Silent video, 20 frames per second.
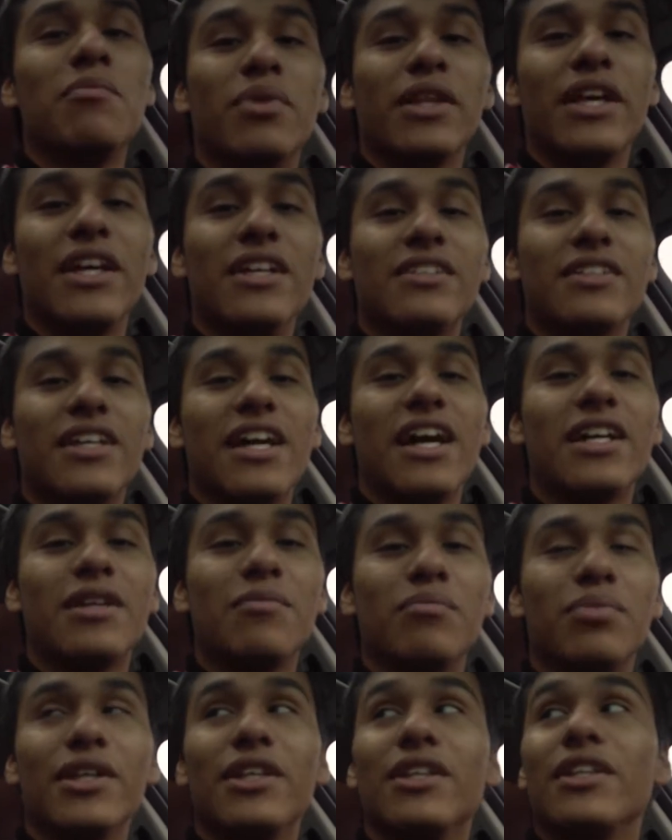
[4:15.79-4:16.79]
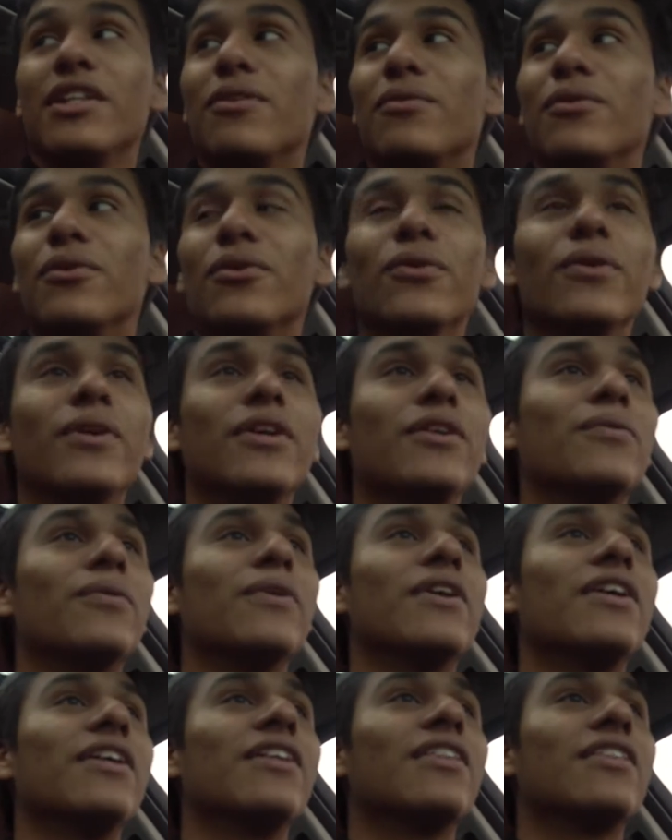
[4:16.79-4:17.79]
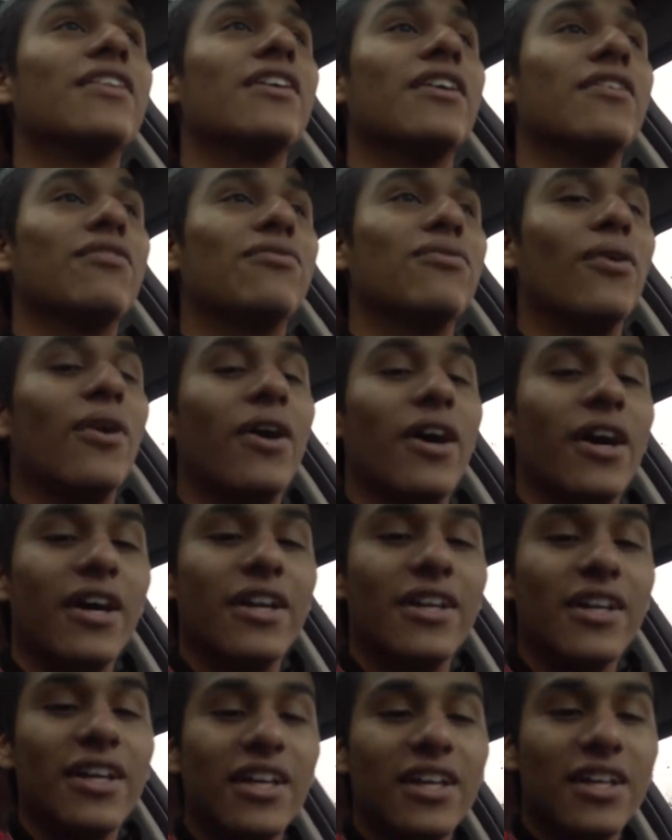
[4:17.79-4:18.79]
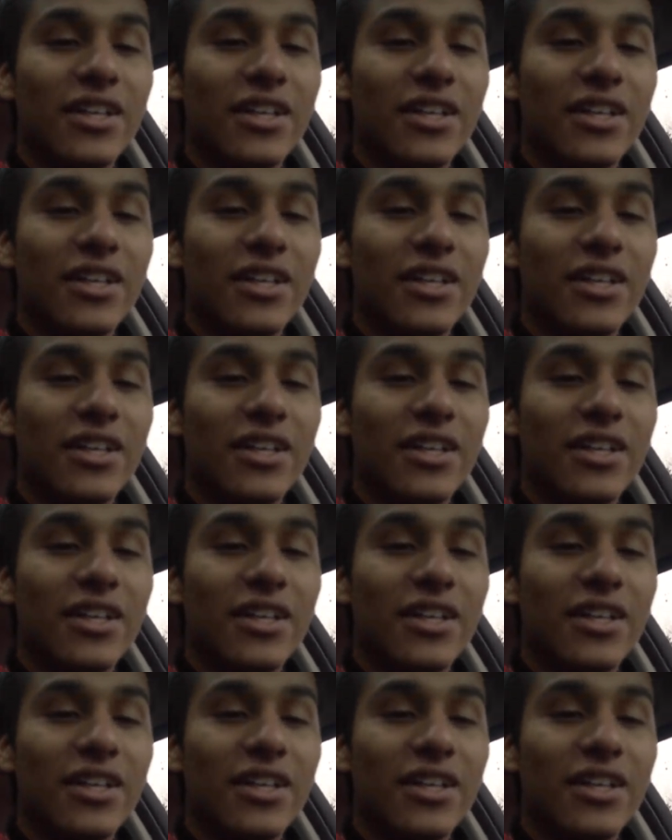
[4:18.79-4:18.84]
plans got completely ruined with uh, Fuad.